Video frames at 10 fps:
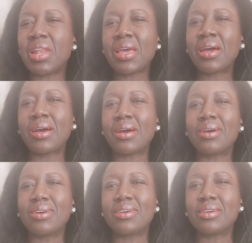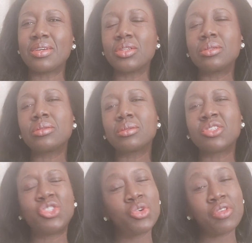like
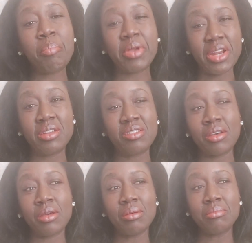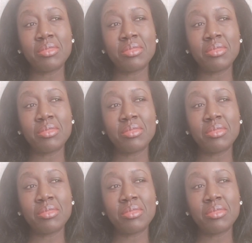she was a predator.